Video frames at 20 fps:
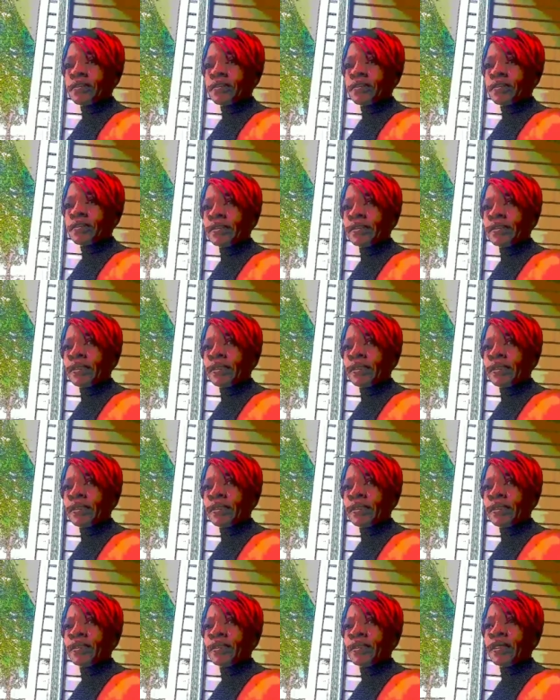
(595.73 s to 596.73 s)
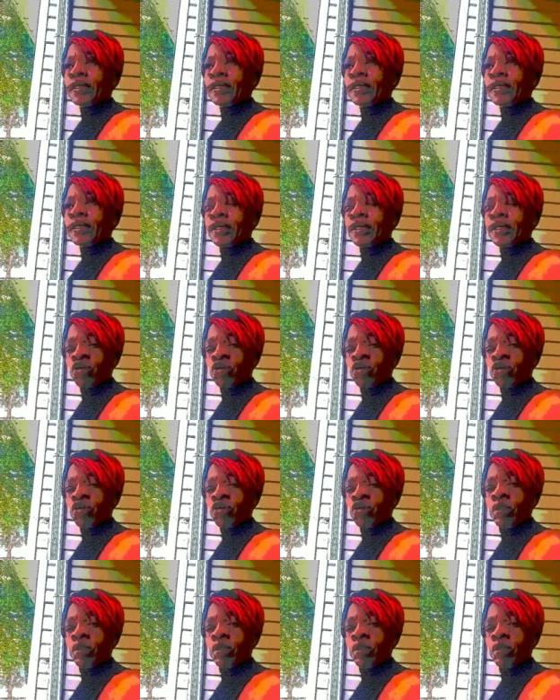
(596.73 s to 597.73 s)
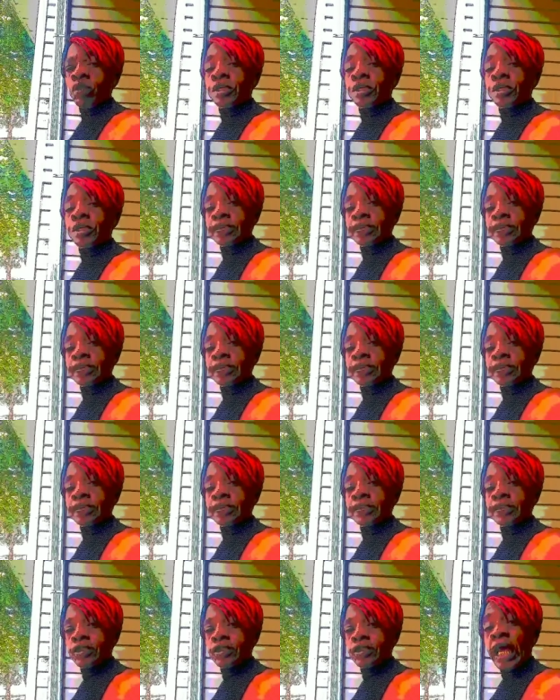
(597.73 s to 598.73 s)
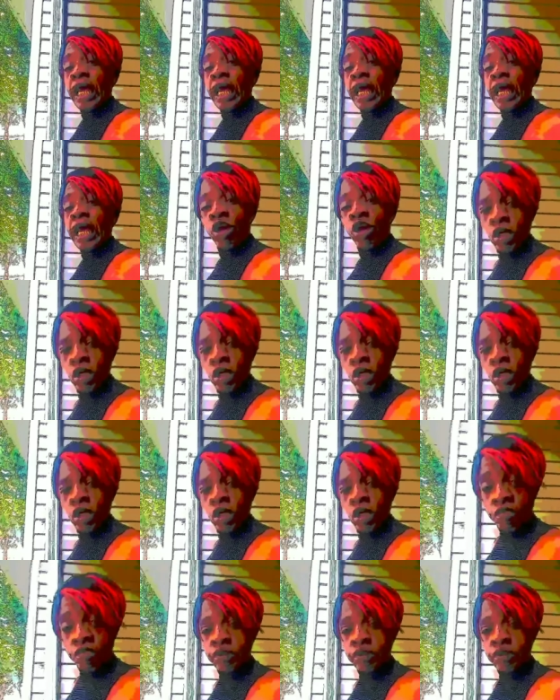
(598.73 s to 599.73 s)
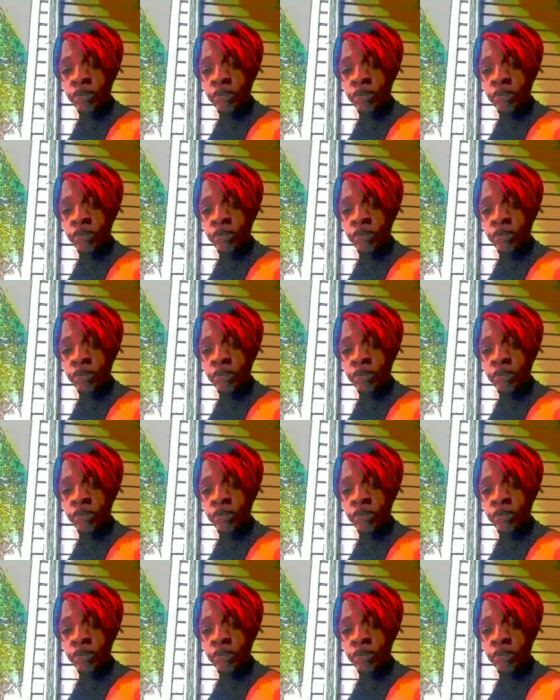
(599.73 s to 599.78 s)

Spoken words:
I see into dependence, not out of.